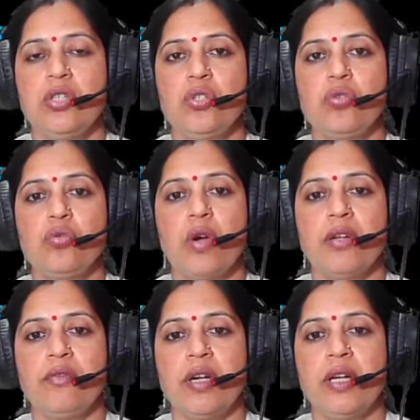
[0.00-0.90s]

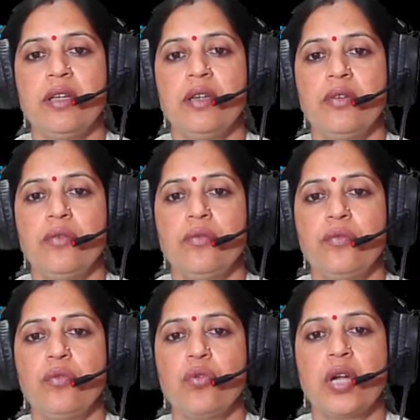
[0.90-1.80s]
200,
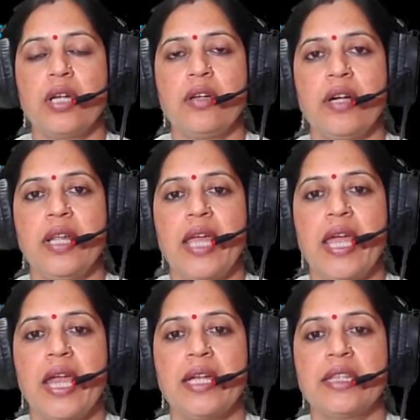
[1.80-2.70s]
400,
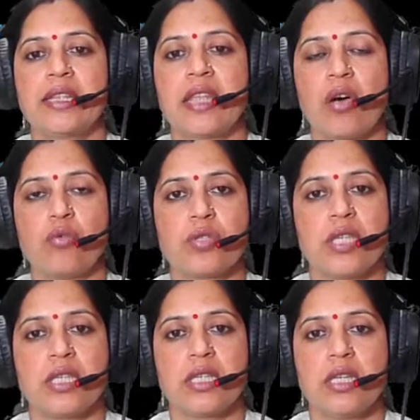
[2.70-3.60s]
and
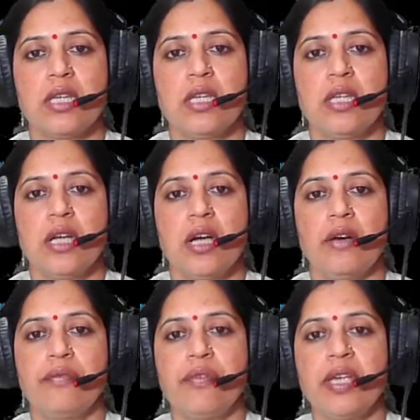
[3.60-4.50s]
1000.
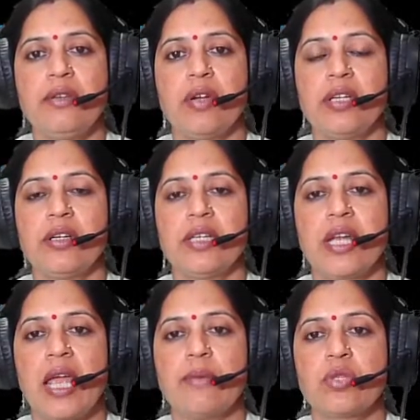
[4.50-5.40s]
A 500
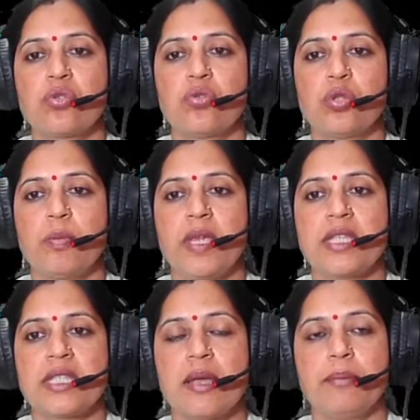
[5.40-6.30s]
grams
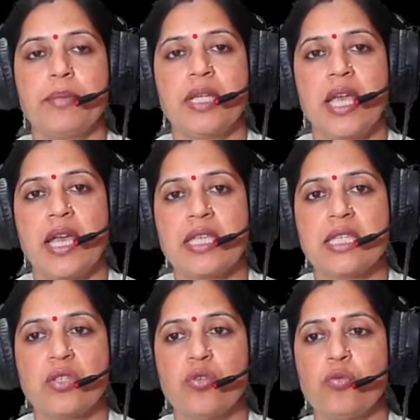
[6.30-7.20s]
toothpaste sample has
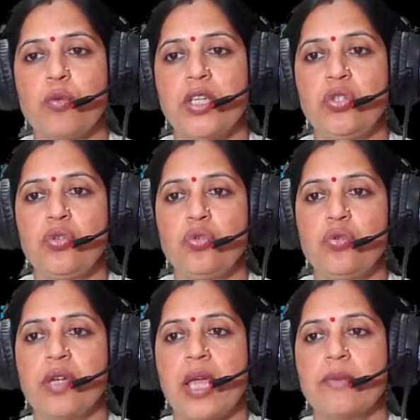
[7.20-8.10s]

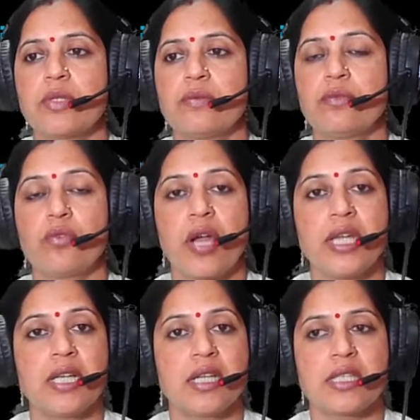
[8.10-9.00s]
0.2 grams
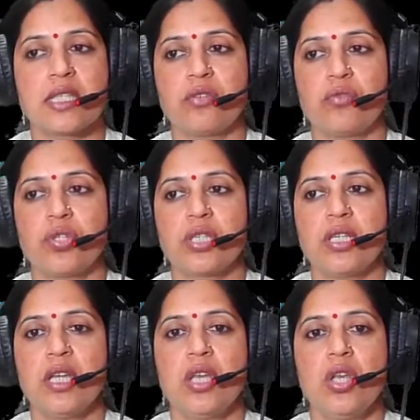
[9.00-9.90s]
fluoride
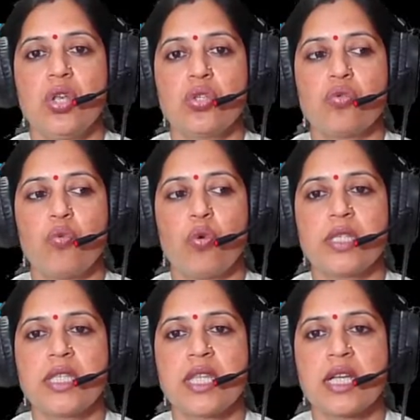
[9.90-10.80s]
concentration. So
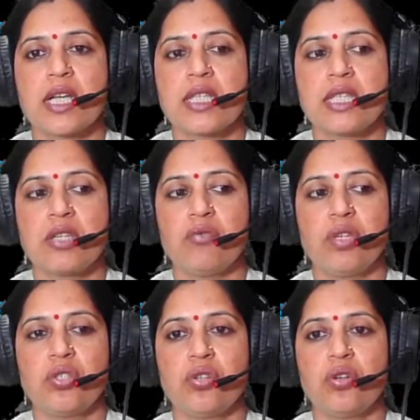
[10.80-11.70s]
what is the
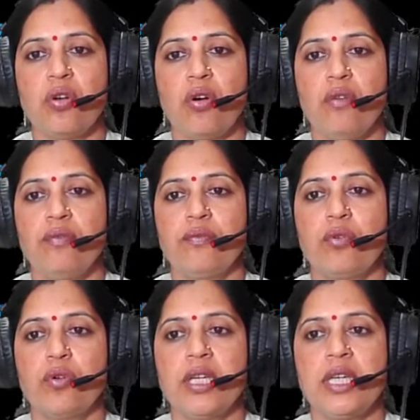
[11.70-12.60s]
concentration of
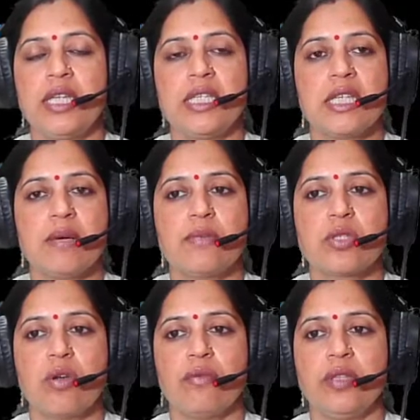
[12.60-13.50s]
fluorine in
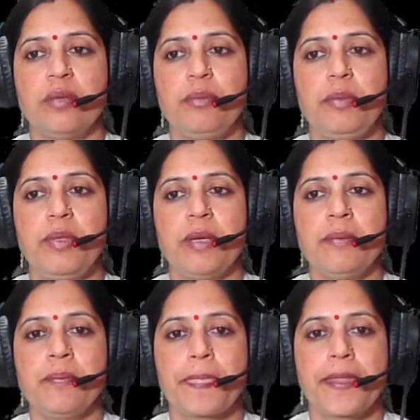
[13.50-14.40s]
terms of the
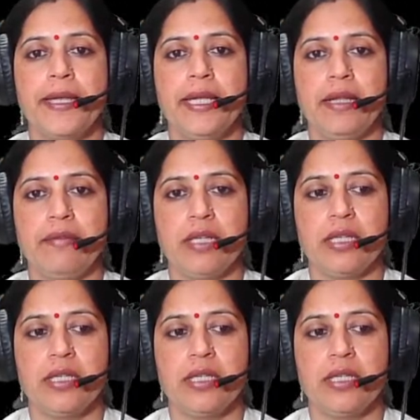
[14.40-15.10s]
ppm level?